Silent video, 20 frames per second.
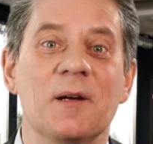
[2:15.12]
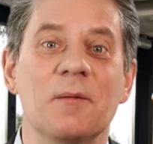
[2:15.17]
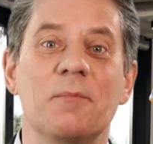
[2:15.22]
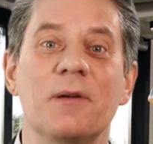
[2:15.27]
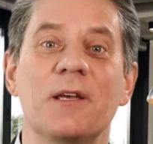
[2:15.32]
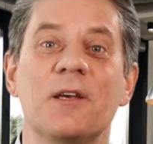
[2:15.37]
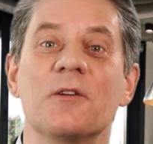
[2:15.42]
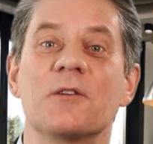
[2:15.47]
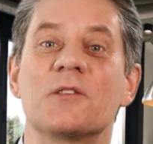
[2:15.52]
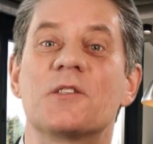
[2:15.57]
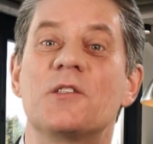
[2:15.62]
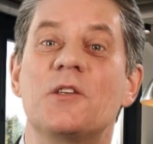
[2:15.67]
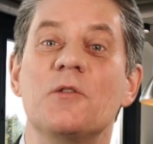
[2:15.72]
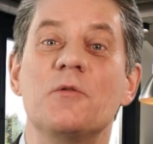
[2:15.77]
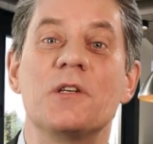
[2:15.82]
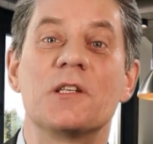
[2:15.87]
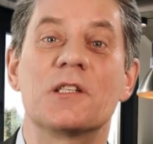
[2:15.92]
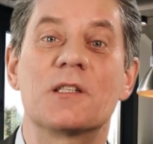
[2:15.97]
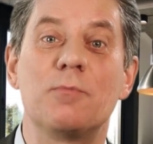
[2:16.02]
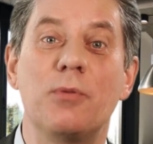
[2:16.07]
Because
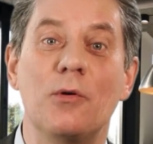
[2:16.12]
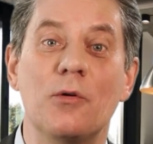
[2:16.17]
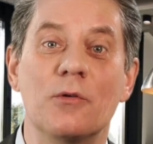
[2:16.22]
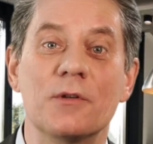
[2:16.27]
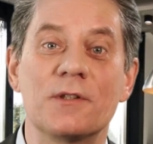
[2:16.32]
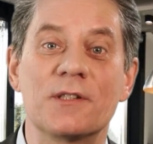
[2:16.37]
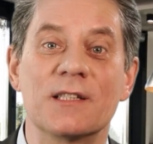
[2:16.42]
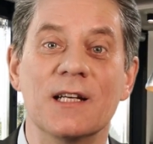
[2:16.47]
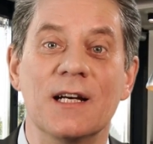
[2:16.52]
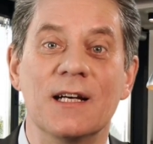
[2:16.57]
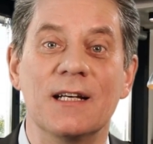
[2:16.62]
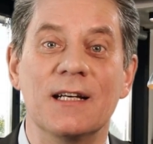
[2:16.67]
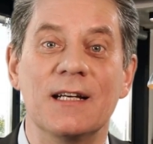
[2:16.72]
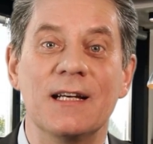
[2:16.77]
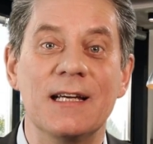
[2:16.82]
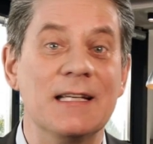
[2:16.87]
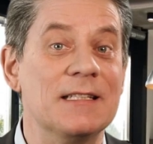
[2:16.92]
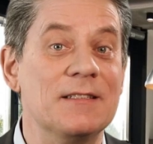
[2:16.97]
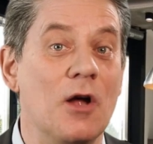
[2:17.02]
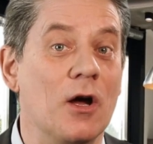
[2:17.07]
doing sports
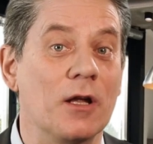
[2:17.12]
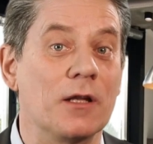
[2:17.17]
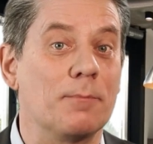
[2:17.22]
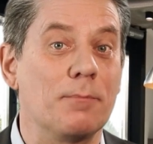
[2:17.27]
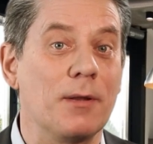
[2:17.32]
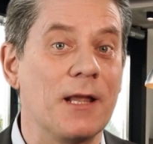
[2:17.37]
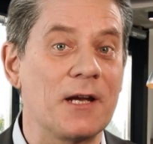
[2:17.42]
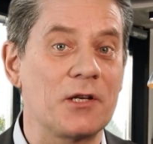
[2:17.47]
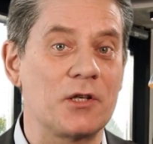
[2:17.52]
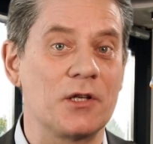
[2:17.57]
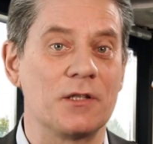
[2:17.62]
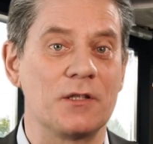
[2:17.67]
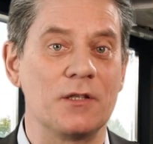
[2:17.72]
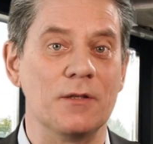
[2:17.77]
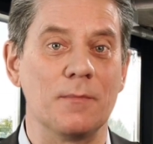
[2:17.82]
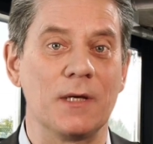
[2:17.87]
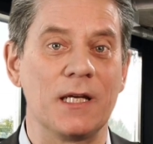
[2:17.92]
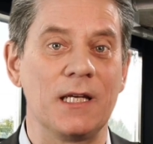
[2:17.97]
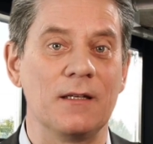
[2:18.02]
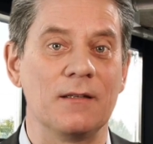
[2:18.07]
is not a pleasure to
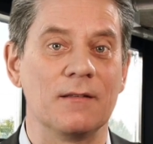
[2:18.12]
me.